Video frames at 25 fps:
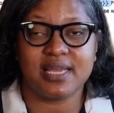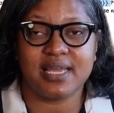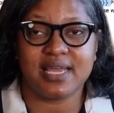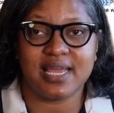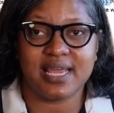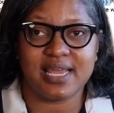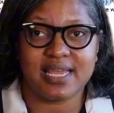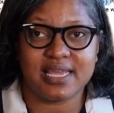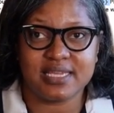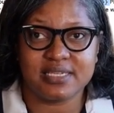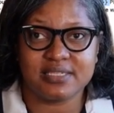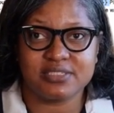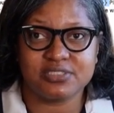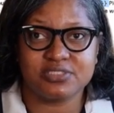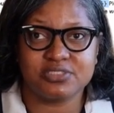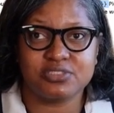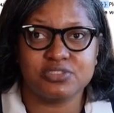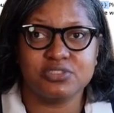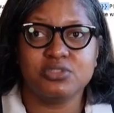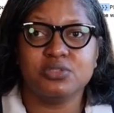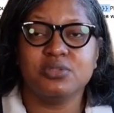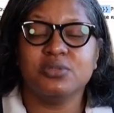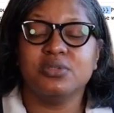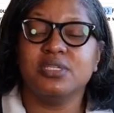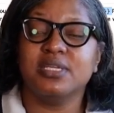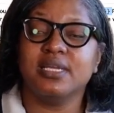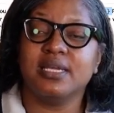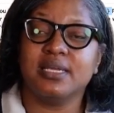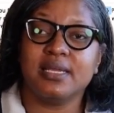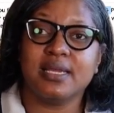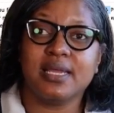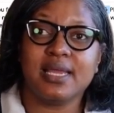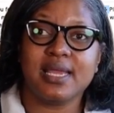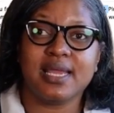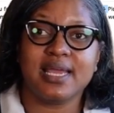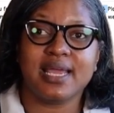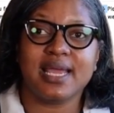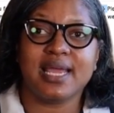hey, Susan,
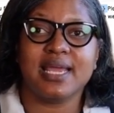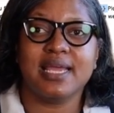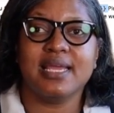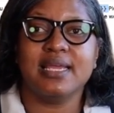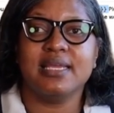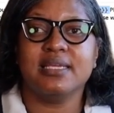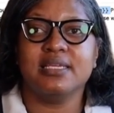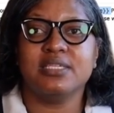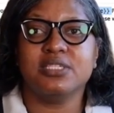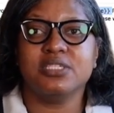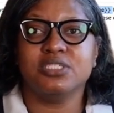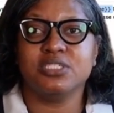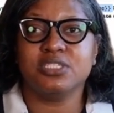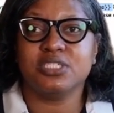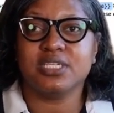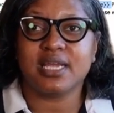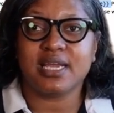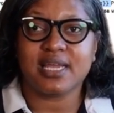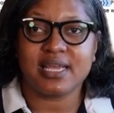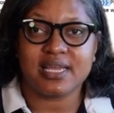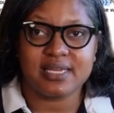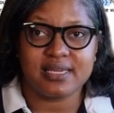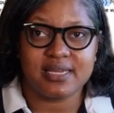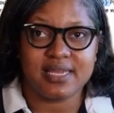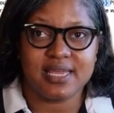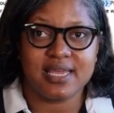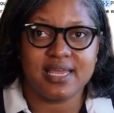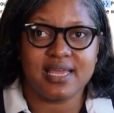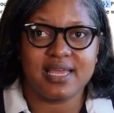hey, Shay,